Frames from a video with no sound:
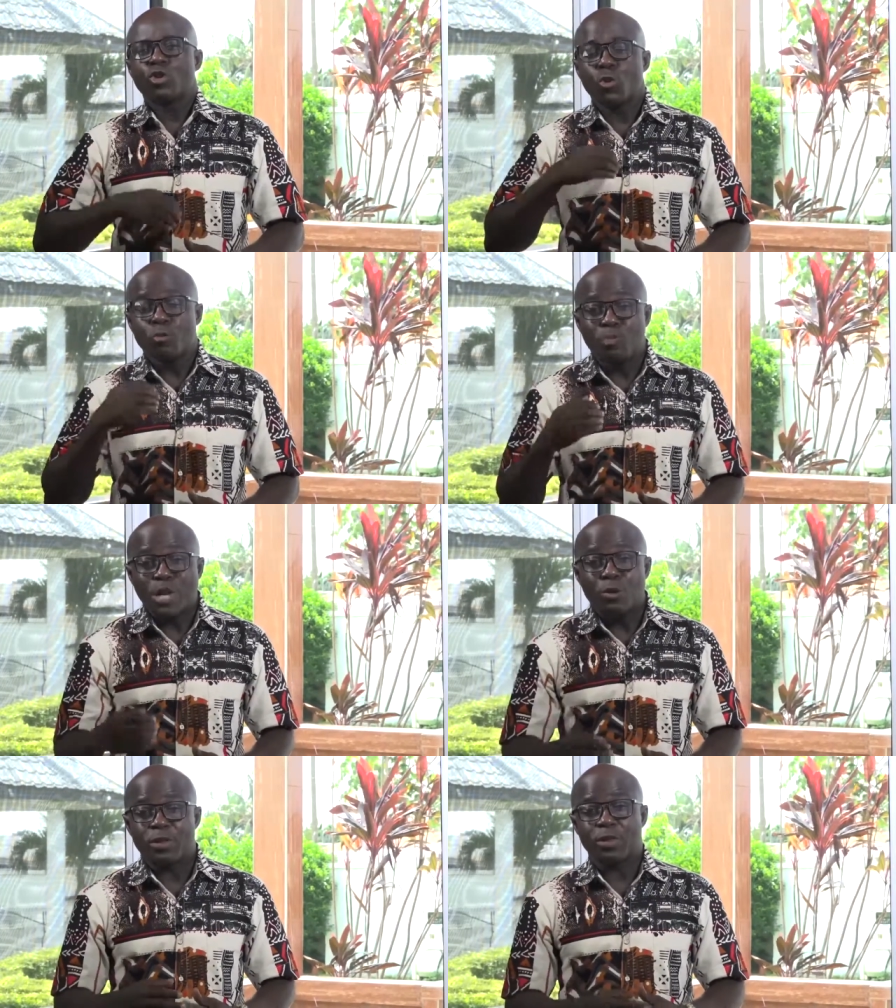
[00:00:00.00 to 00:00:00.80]
to
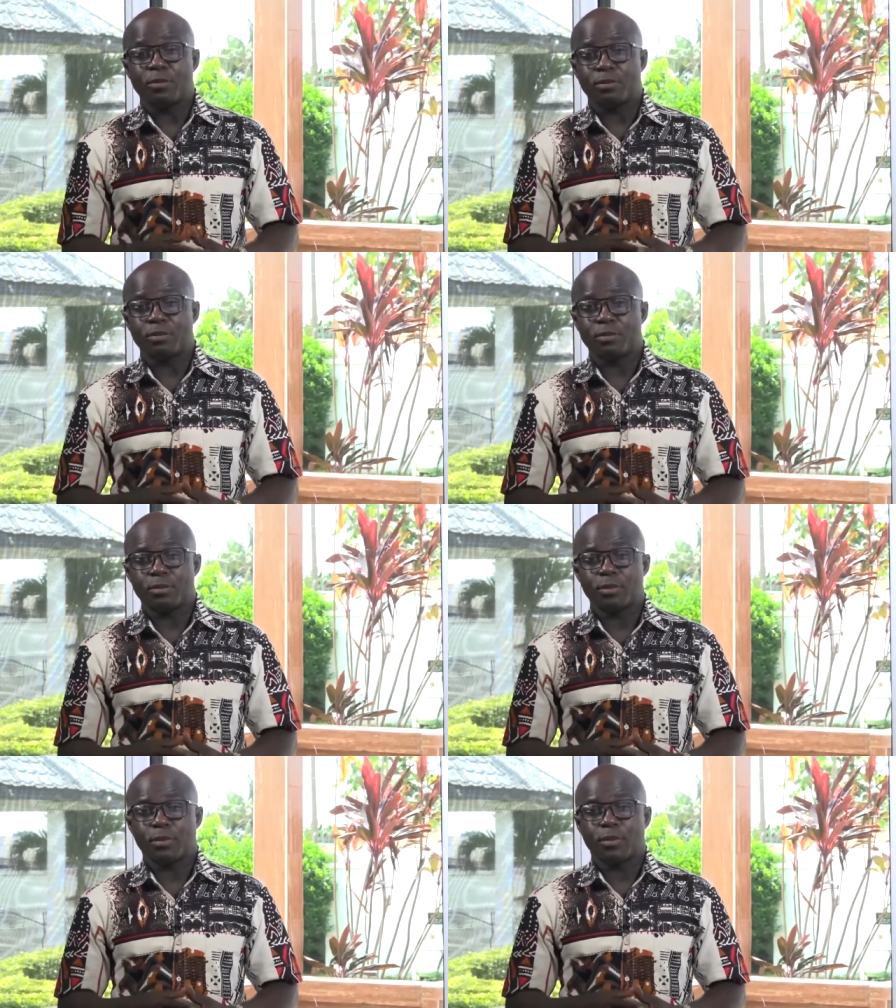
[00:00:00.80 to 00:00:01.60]
be with him,
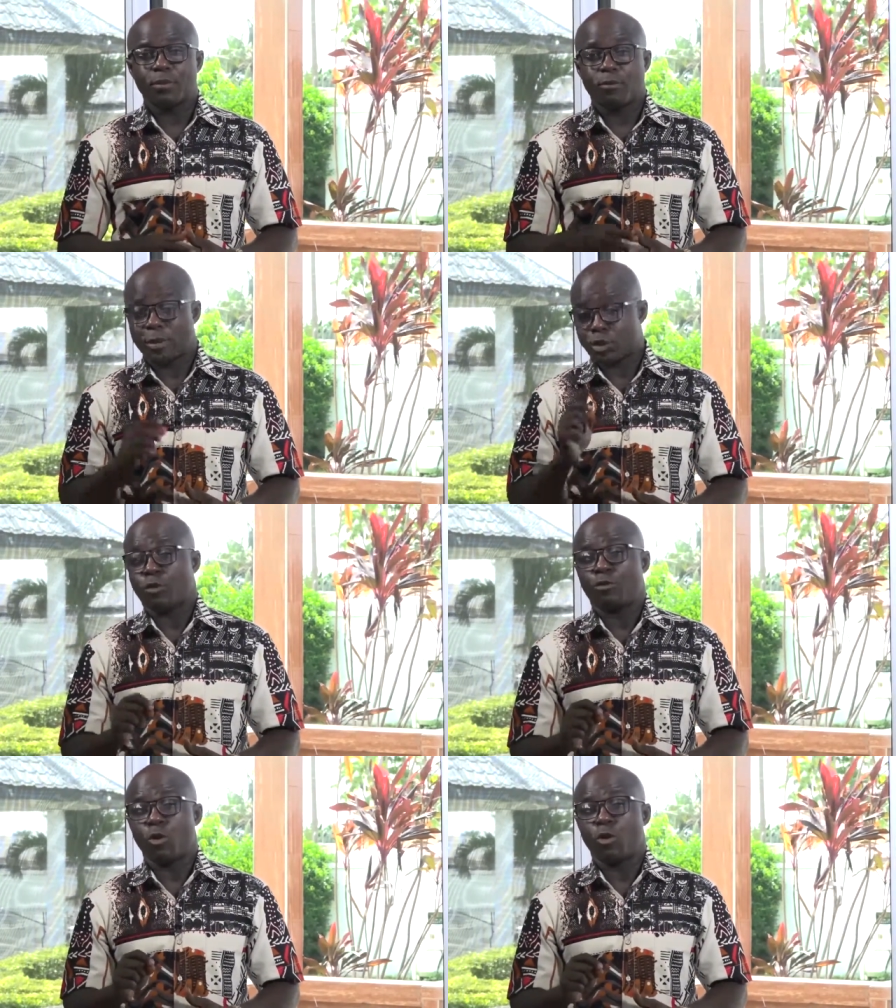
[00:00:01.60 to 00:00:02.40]
first
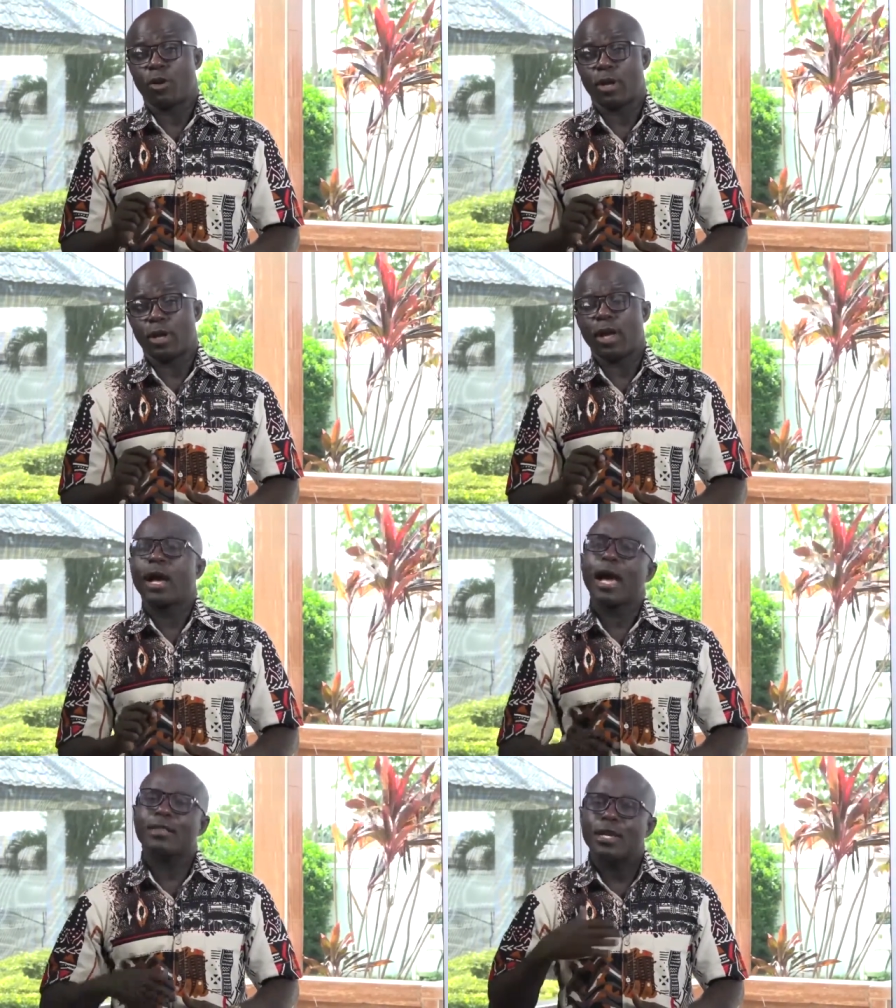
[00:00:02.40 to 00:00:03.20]
of all,
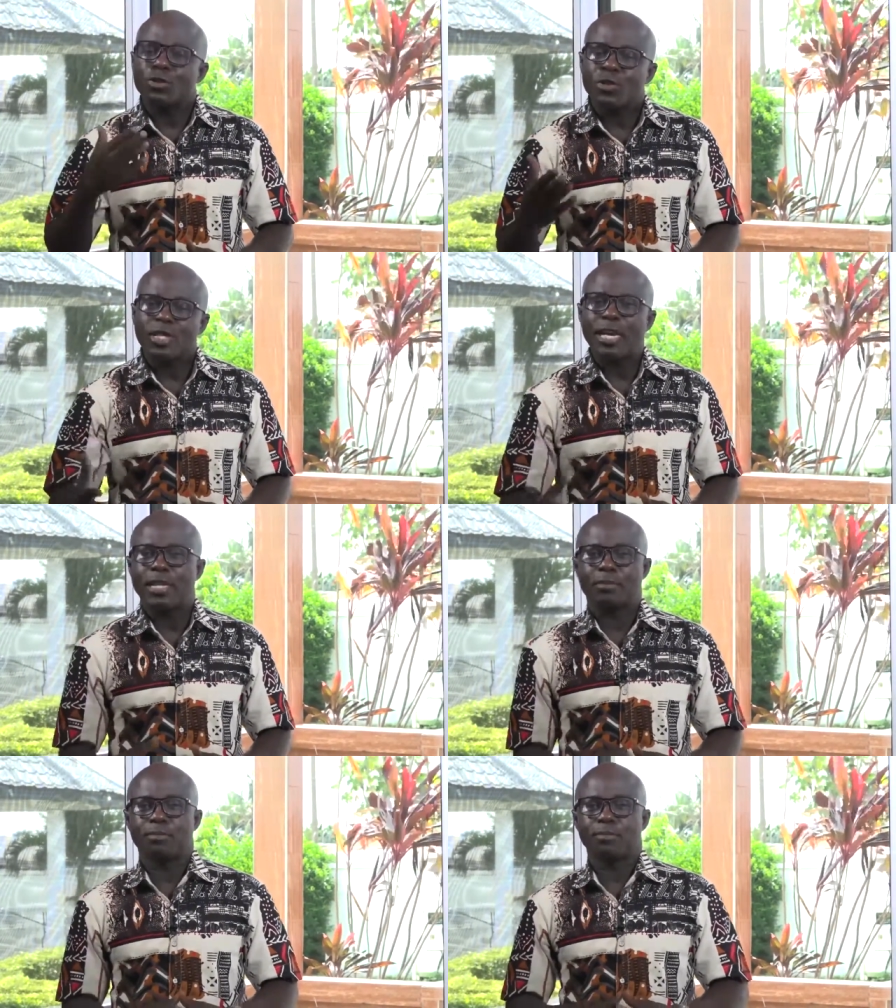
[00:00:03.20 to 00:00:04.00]
and then to
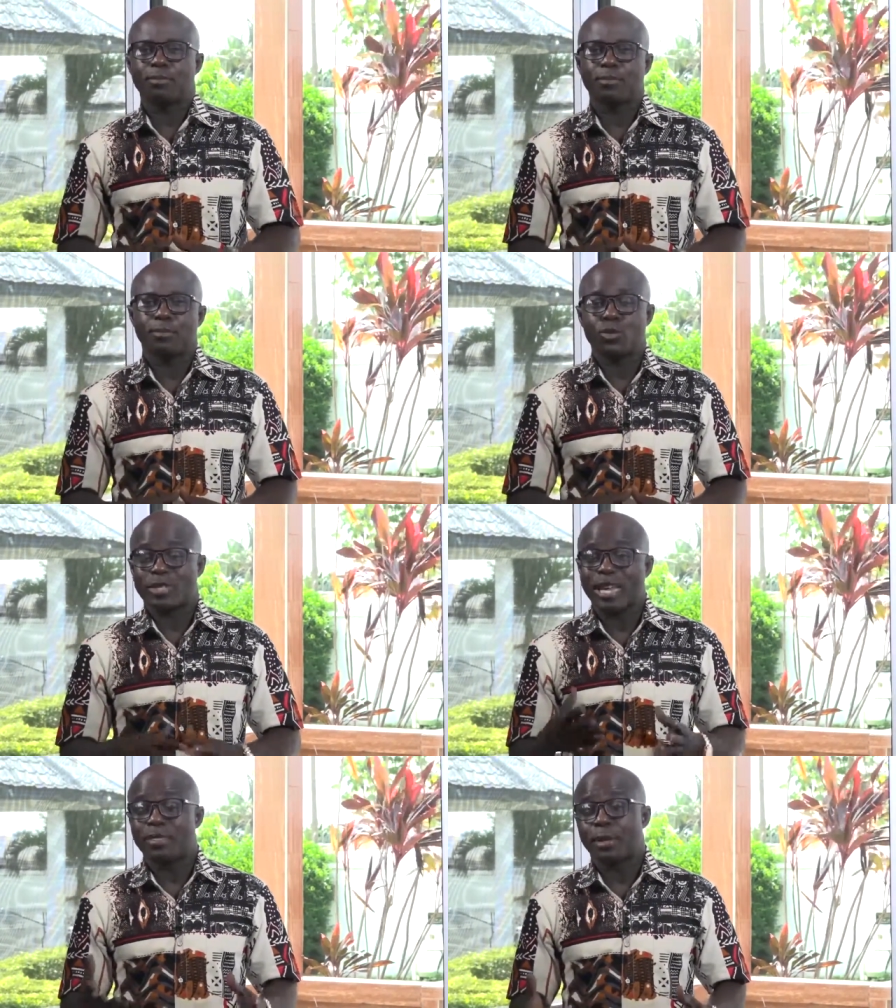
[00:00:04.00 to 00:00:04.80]
send him to
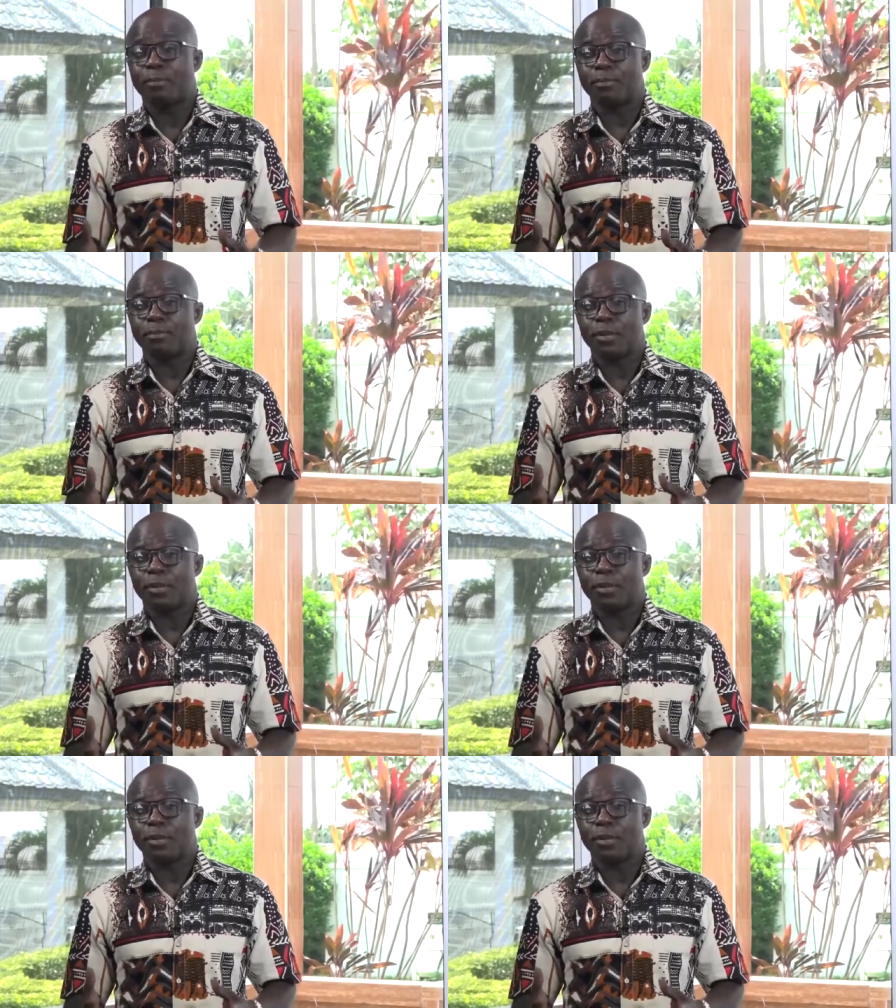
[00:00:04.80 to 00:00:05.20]
send them.